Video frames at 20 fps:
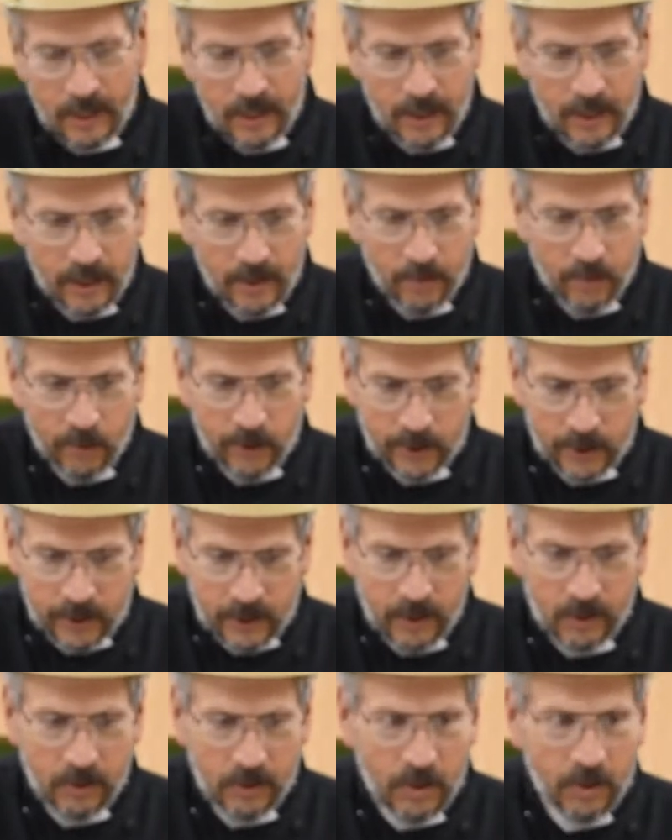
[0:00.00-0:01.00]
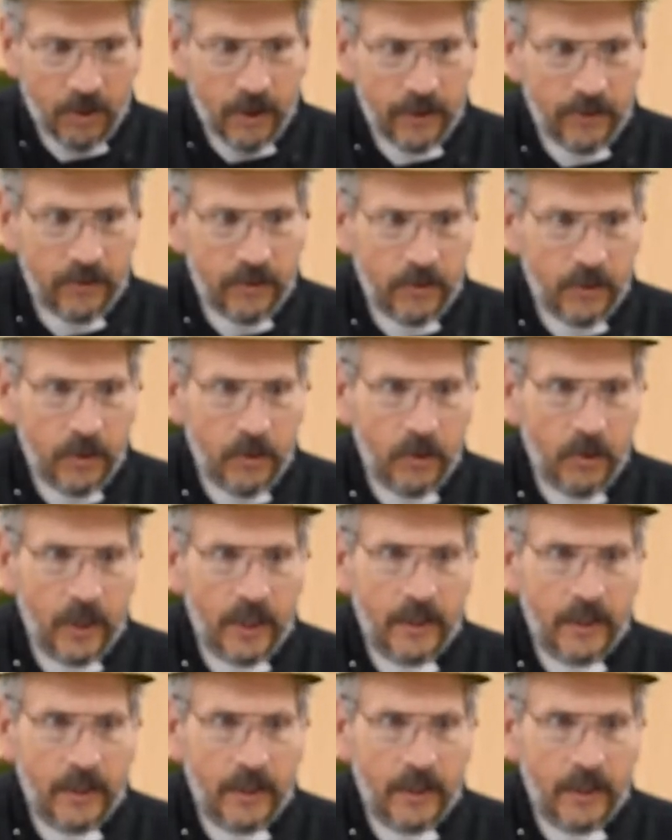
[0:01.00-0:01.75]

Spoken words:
and we're still going through.